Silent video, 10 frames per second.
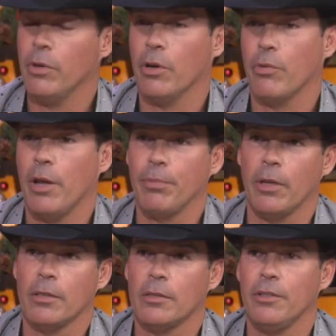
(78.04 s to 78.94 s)
we're at a great
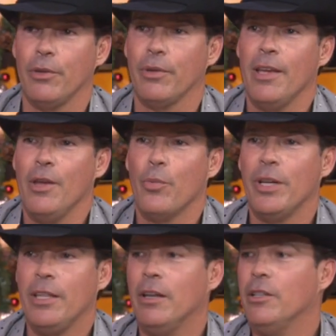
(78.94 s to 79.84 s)
place. You know, mm -hmm.
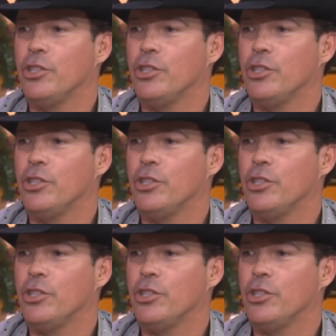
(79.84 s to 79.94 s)
we needed